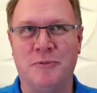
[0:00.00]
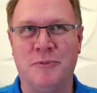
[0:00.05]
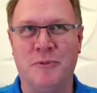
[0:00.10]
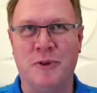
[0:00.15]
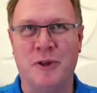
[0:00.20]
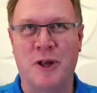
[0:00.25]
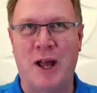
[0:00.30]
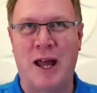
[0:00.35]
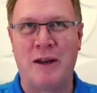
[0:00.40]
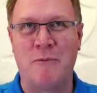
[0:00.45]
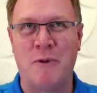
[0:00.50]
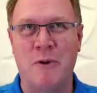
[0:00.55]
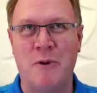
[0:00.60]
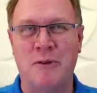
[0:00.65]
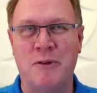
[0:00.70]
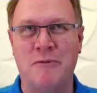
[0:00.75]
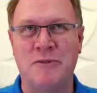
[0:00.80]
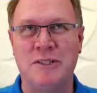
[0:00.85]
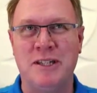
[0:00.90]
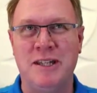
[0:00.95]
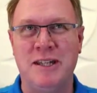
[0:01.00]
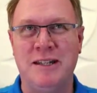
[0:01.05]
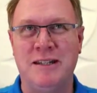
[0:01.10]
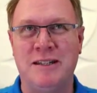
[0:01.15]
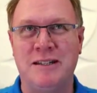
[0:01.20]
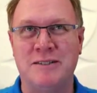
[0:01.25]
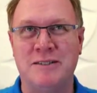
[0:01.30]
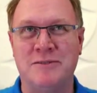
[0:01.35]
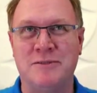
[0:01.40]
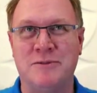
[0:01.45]
kind of what we've seen
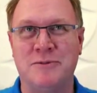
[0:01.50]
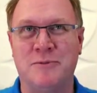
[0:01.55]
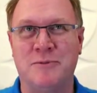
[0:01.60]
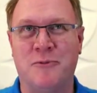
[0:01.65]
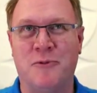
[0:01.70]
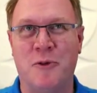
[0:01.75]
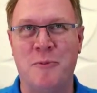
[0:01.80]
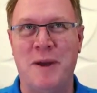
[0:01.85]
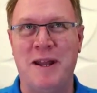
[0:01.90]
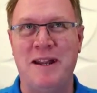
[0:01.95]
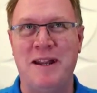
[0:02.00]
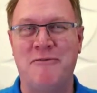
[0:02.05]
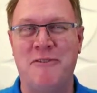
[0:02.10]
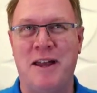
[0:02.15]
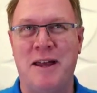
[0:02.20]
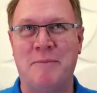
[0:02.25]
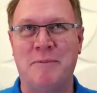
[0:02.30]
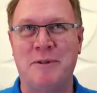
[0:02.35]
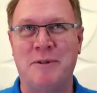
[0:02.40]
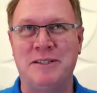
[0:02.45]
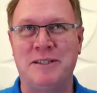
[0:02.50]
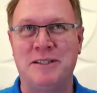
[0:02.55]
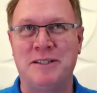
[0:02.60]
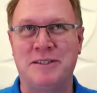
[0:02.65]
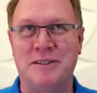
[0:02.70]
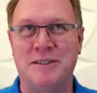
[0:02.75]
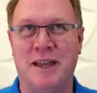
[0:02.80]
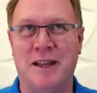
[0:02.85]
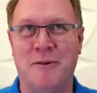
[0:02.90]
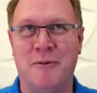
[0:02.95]
is for many families,
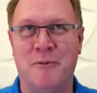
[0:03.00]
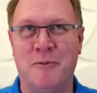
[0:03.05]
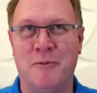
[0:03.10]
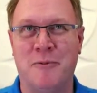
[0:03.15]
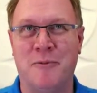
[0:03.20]
it's like